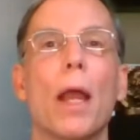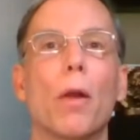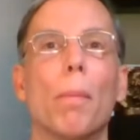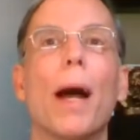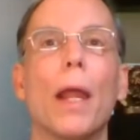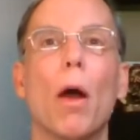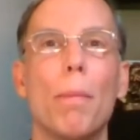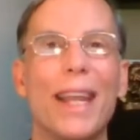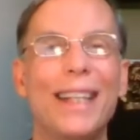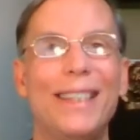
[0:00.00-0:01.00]

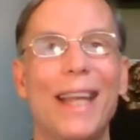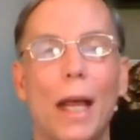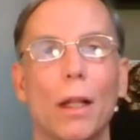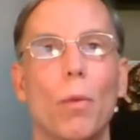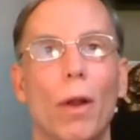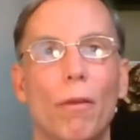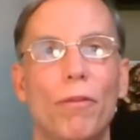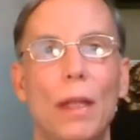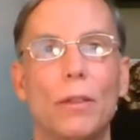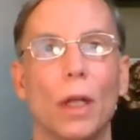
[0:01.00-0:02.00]
microbiome exactly what it
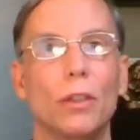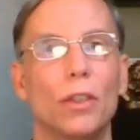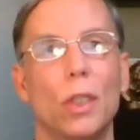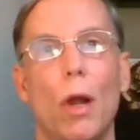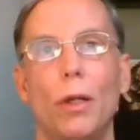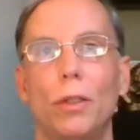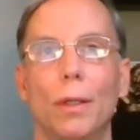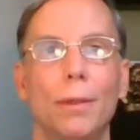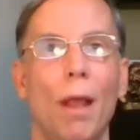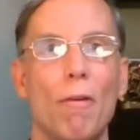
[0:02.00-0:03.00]
feeds on:
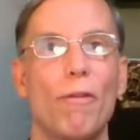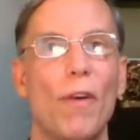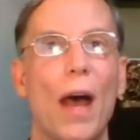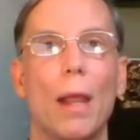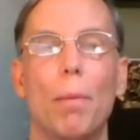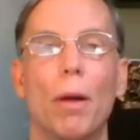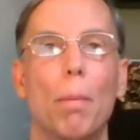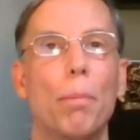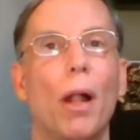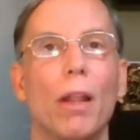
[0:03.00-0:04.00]
starches, fiber,
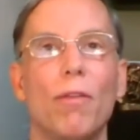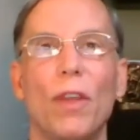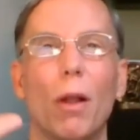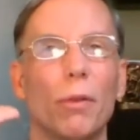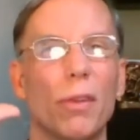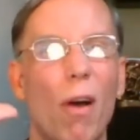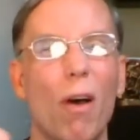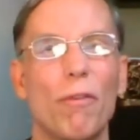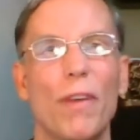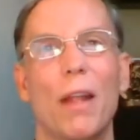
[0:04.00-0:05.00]
polyphenols,
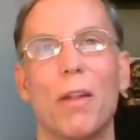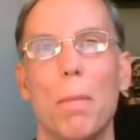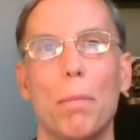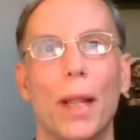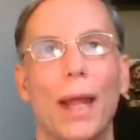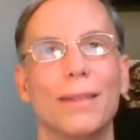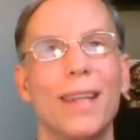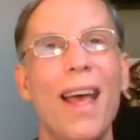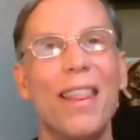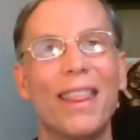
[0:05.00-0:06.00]
all found in plants.
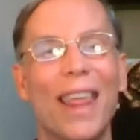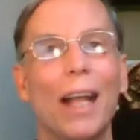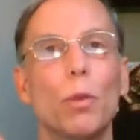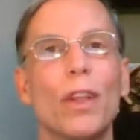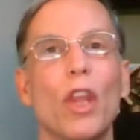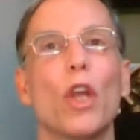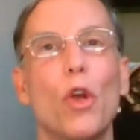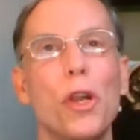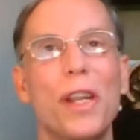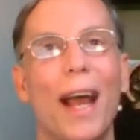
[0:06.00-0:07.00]
That's what the
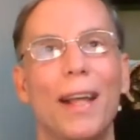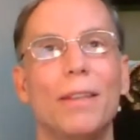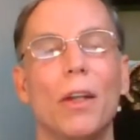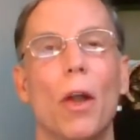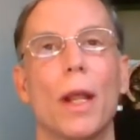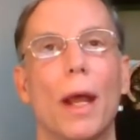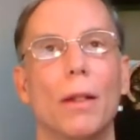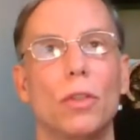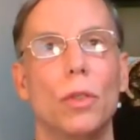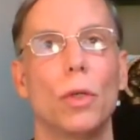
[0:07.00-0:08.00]
good guys in our
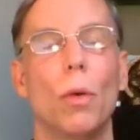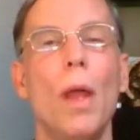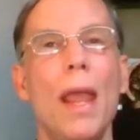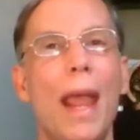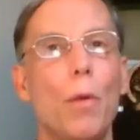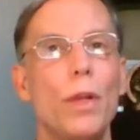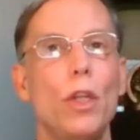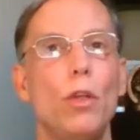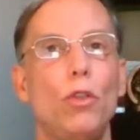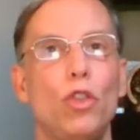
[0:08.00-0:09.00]
guts do. And when
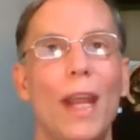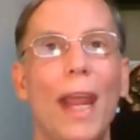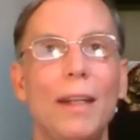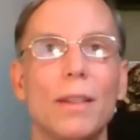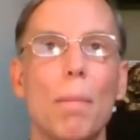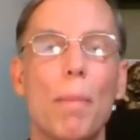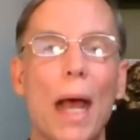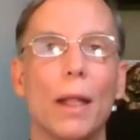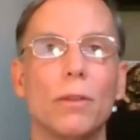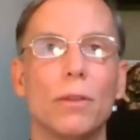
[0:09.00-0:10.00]
you change the
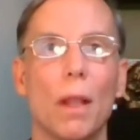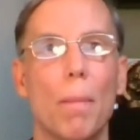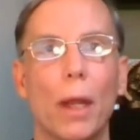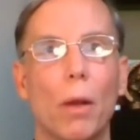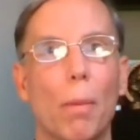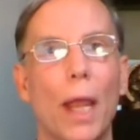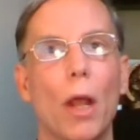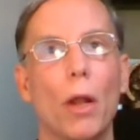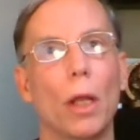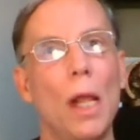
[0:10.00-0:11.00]
balance of the
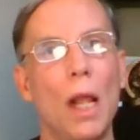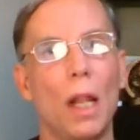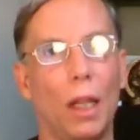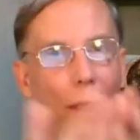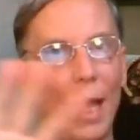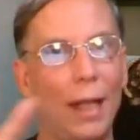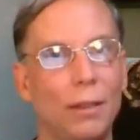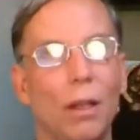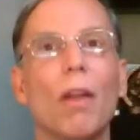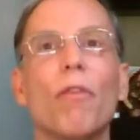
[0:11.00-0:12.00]
microbiota,
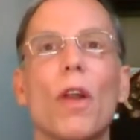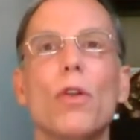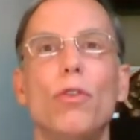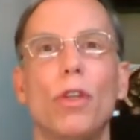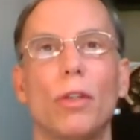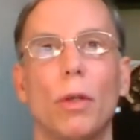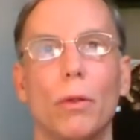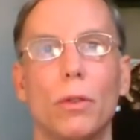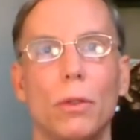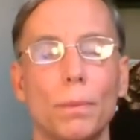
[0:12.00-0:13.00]
lots of different
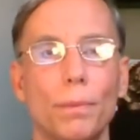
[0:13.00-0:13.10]
nutritional